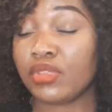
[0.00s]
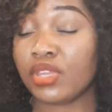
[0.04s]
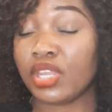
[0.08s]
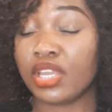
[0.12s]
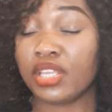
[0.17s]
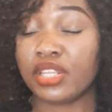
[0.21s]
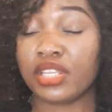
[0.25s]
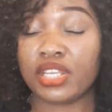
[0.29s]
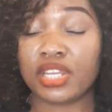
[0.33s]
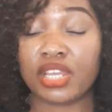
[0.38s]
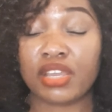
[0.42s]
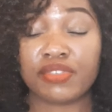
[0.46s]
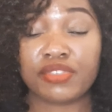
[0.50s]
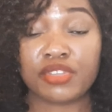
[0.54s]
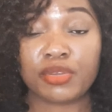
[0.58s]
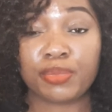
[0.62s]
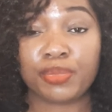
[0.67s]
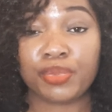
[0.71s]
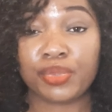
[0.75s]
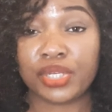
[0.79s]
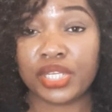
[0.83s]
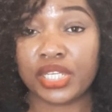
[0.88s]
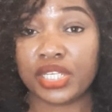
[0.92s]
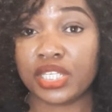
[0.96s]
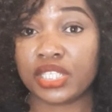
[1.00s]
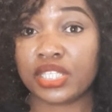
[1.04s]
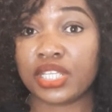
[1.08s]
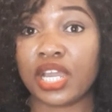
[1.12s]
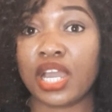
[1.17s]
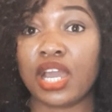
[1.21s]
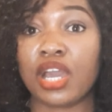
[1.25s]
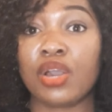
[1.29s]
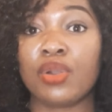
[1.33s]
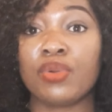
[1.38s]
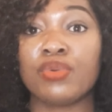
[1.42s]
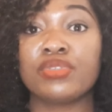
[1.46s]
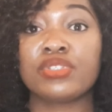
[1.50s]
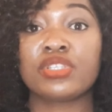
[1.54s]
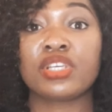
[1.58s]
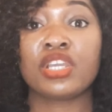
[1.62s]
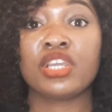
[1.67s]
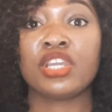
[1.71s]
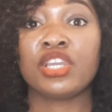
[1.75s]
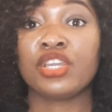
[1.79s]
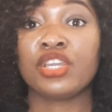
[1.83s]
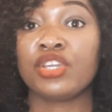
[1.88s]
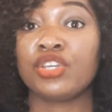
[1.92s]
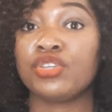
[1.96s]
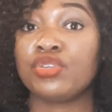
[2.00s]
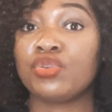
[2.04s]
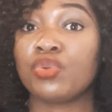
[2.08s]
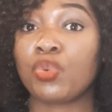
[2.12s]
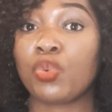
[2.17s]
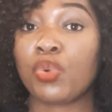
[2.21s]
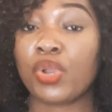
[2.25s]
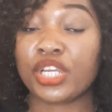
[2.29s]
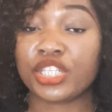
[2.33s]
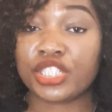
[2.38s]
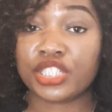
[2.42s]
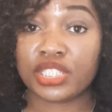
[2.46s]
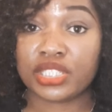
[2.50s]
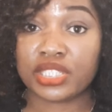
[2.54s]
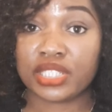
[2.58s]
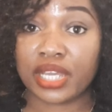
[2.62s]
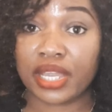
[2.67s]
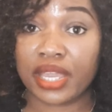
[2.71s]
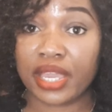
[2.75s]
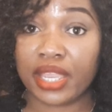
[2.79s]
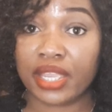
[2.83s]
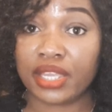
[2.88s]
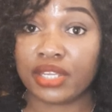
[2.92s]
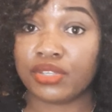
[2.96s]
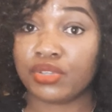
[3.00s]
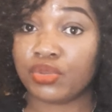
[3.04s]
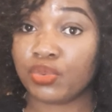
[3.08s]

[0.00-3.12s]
and then after pulling it out, you wash it again.